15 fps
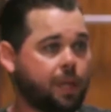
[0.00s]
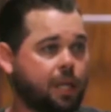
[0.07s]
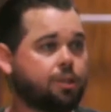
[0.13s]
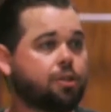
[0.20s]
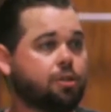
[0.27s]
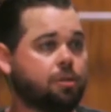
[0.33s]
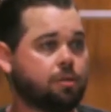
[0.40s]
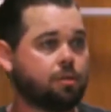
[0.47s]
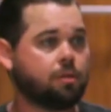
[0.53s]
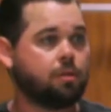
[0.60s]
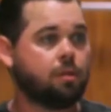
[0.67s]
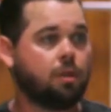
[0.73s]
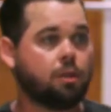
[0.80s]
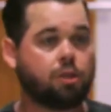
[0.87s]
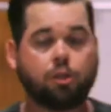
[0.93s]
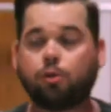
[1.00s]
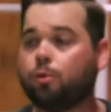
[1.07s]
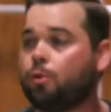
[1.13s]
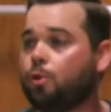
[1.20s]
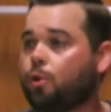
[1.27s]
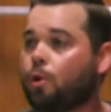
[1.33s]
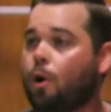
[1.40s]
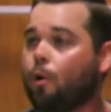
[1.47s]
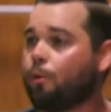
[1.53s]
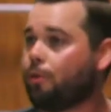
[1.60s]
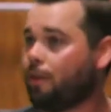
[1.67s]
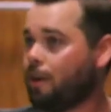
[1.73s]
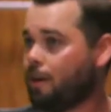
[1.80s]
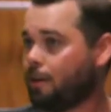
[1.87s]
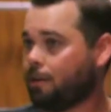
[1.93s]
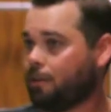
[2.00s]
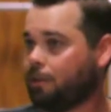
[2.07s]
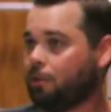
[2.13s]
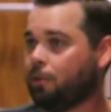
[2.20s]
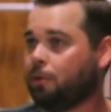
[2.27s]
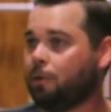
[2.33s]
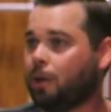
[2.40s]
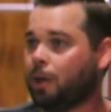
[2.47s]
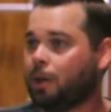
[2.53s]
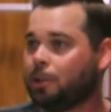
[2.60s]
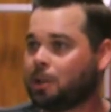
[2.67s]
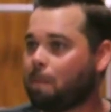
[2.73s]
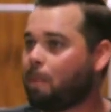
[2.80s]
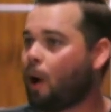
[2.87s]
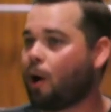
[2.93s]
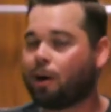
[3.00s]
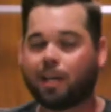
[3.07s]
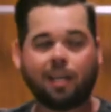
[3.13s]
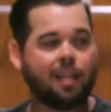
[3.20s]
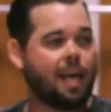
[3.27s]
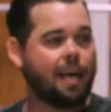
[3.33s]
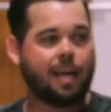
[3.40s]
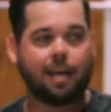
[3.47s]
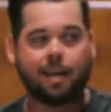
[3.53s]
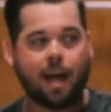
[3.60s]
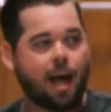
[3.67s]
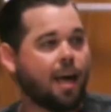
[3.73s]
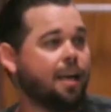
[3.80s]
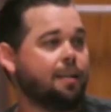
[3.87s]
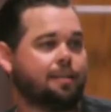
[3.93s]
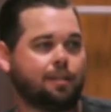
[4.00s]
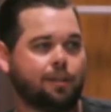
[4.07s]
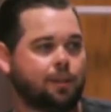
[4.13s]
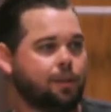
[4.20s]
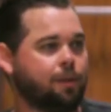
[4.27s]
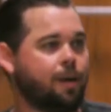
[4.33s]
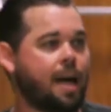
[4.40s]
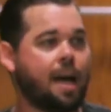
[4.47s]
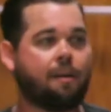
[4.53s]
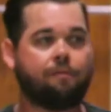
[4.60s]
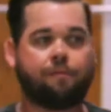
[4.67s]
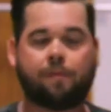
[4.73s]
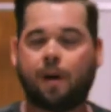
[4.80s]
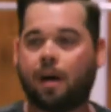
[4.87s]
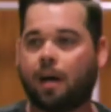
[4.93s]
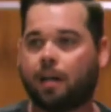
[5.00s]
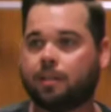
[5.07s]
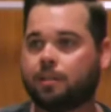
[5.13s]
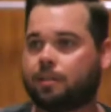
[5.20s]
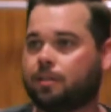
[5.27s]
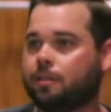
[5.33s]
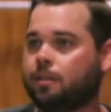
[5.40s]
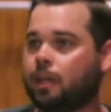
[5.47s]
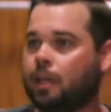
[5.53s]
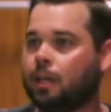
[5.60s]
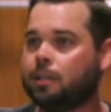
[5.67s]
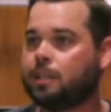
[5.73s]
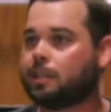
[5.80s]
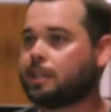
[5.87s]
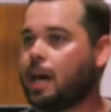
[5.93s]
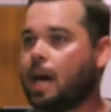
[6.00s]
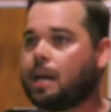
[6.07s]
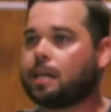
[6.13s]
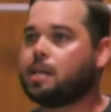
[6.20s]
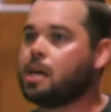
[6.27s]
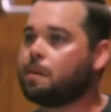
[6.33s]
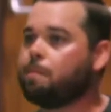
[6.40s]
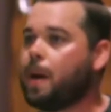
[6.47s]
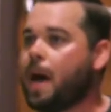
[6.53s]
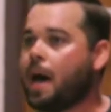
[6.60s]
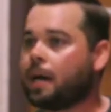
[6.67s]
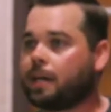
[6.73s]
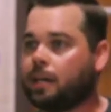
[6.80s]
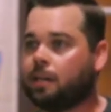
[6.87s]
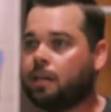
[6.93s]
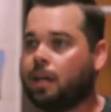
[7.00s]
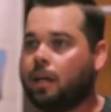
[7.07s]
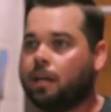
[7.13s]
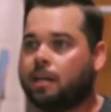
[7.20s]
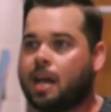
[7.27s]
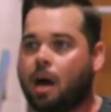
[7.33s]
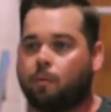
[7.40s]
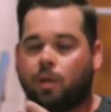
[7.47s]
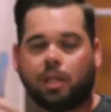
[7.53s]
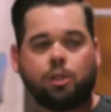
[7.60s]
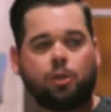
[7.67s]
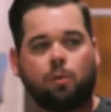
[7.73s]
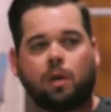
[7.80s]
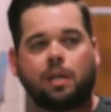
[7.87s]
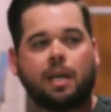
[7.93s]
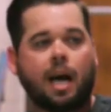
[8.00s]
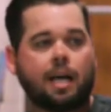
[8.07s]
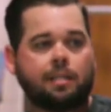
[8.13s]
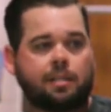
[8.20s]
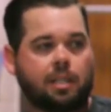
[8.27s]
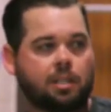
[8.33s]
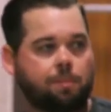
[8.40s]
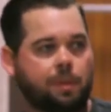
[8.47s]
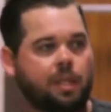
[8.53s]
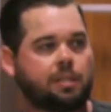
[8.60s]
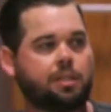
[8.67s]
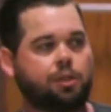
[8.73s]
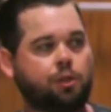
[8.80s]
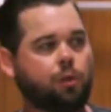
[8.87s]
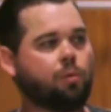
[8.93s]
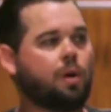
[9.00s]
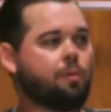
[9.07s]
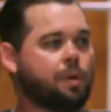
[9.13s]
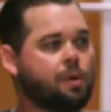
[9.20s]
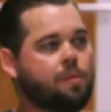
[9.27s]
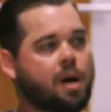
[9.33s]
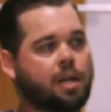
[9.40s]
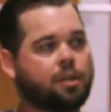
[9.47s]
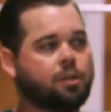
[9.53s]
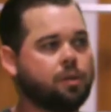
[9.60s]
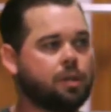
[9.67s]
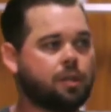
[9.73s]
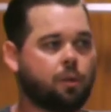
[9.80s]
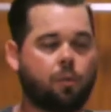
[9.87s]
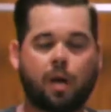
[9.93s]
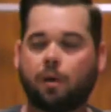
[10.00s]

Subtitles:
pleasures, to do their own thing, to party late at night, to have fun, to just kind of kick back and not really do what God says, but let's just do what we want to do it the